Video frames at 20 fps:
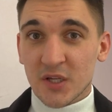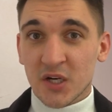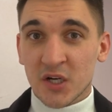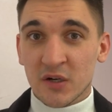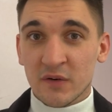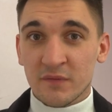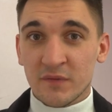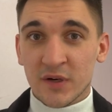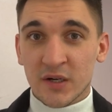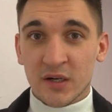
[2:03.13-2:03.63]

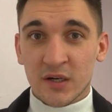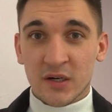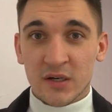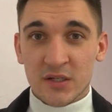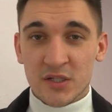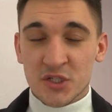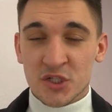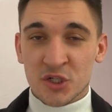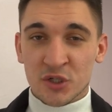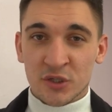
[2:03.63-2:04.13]
of
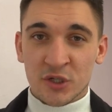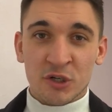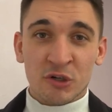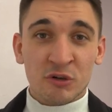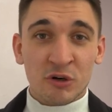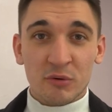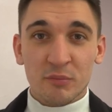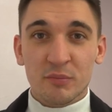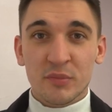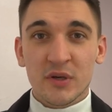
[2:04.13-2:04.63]
Eastern
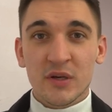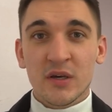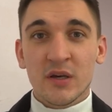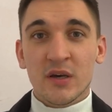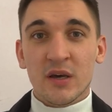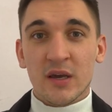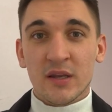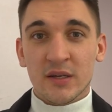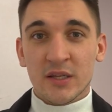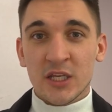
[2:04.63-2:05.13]
Europe.
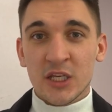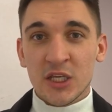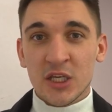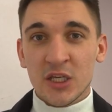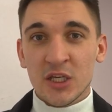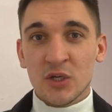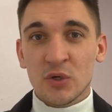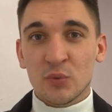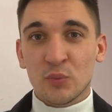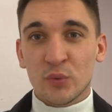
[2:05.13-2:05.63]
And
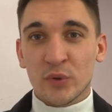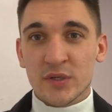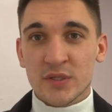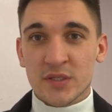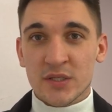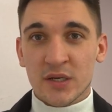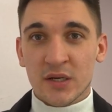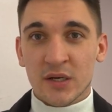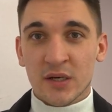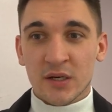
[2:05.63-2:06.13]
he
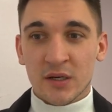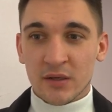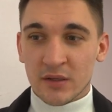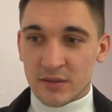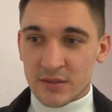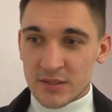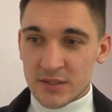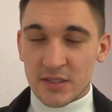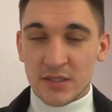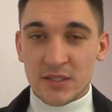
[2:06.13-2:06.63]
was a
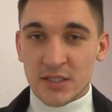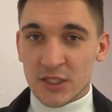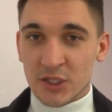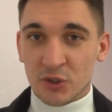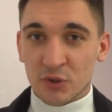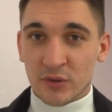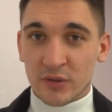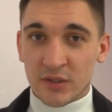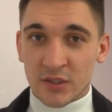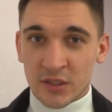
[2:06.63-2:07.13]

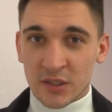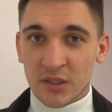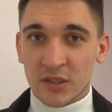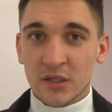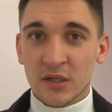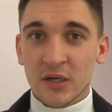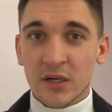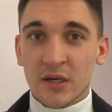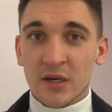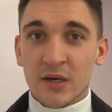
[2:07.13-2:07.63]
CTO there.